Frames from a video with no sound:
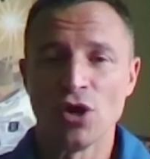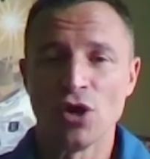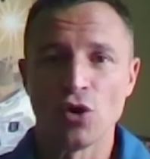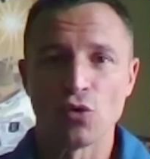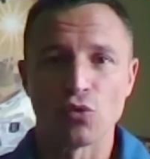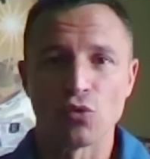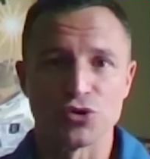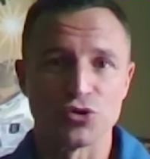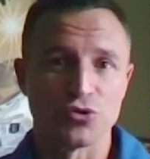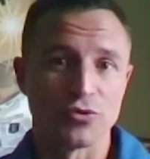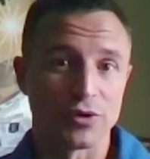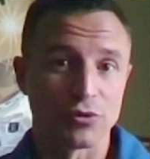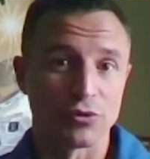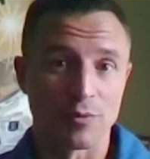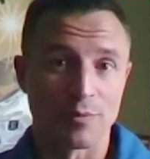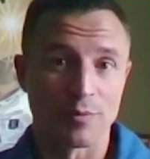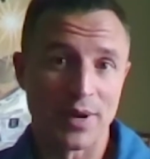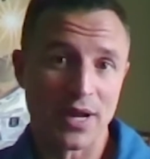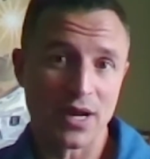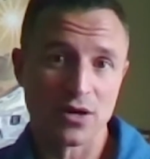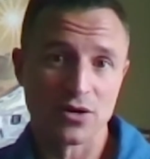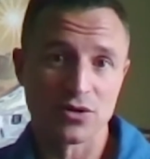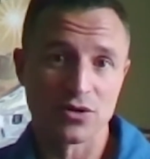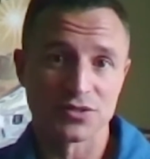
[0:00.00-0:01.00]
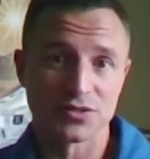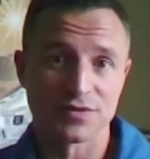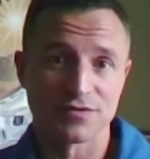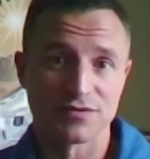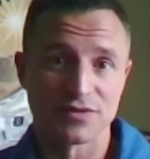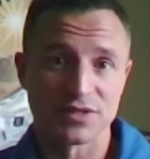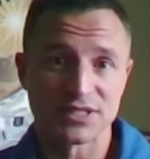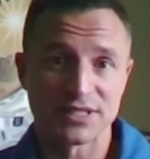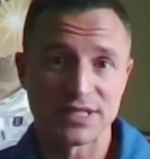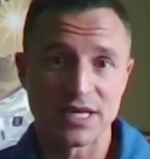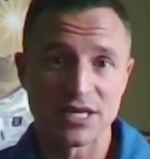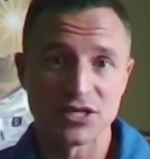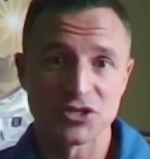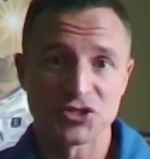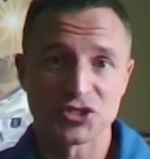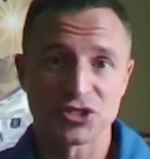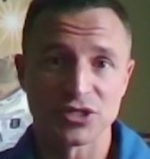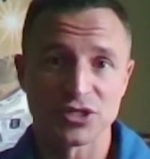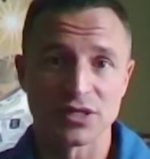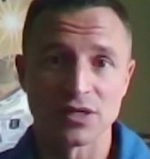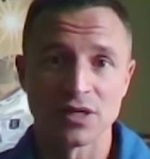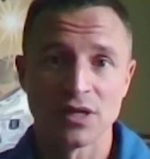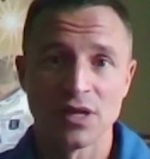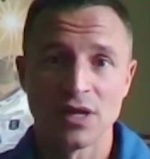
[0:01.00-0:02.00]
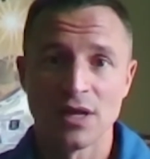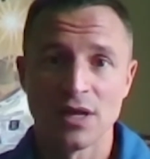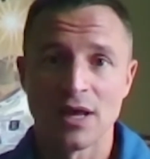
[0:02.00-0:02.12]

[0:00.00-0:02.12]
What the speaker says: We're doing repairs at the station,